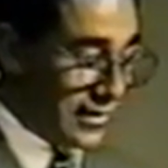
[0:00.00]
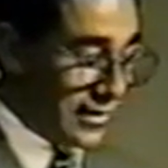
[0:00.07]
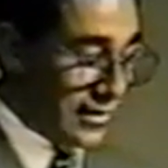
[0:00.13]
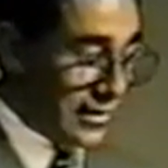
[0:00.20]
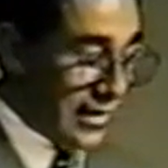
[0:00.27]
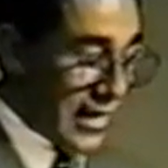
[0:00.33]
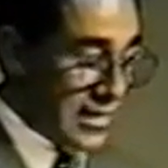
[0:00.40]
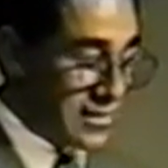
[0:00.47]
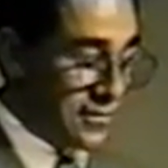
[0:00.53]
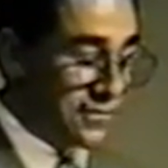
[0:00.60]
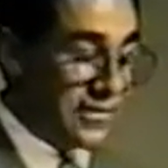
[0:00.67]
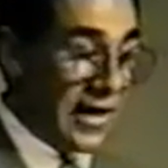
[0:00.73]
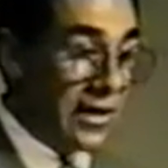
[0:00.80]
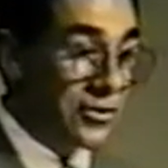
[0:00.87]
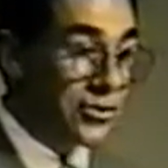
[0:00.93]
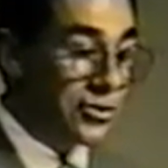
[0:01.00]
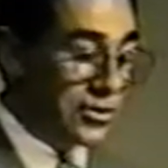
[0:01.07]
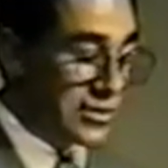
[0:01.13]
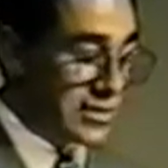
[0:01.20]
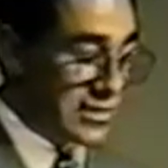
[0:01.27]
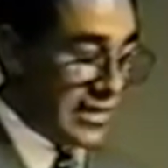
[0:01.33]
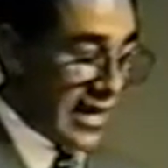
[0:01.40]
As a founder
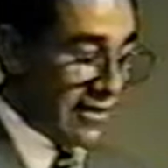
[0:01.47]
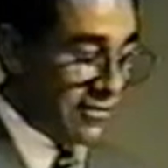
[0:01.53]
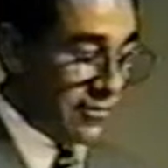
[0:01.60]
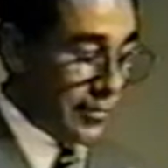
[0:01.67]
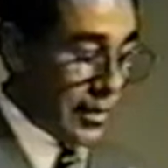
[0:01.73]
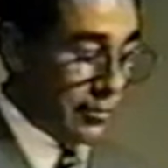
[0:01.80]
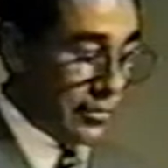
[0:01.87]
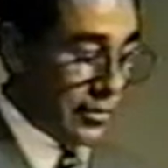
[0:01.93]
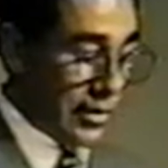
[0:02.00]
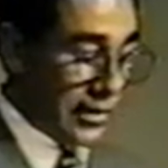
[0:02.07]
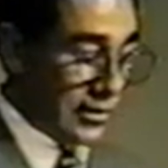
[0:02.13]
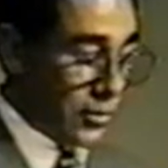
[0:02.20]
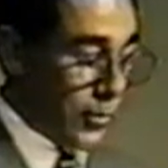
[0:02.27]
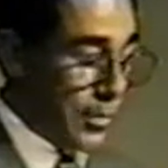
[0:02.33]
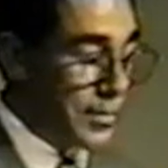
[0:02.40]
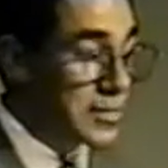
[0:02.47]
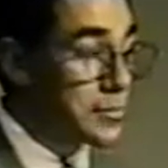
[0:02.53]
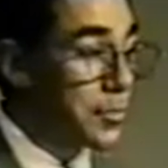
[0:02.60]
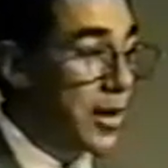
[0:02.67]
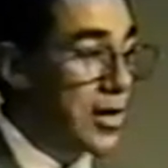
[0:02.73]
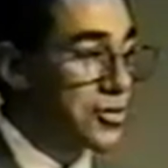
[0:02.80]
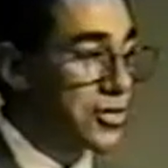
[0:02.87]
and staff member at the Women's
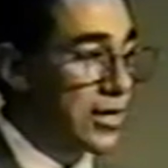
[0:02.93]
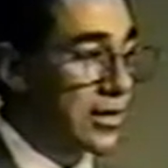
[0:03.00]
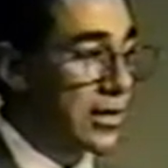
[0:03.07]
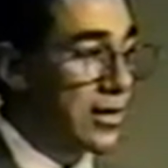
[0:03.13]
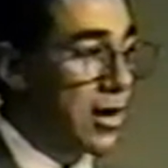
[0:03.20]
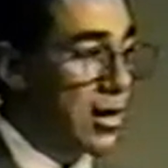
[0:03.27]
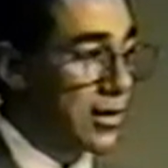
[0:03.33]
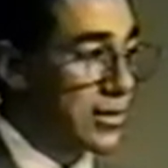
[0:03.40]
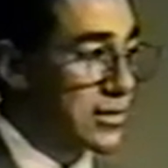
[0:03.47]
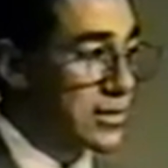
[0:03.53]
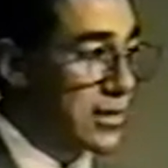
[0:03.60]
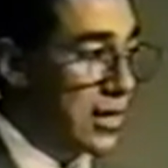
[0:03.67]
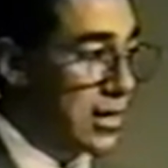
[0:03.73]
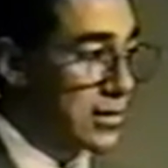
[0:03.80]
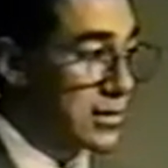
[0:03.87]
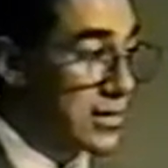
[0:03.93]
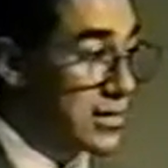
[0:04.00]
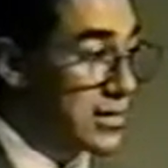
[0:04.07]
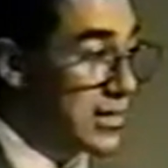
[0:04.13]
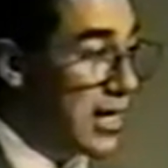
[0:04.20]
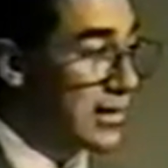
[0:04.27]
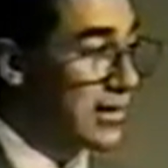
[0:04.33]
Project in Arkansas since
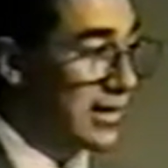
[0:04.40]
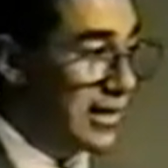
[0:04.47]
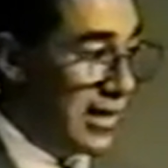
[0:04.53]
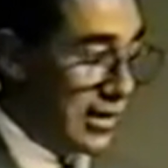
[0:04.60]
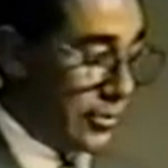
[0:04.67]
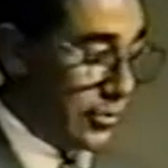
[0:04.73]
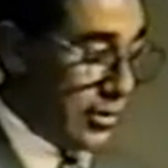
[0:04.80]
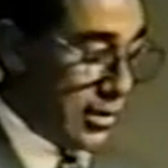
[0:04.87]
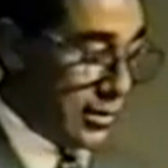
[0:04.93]
1981.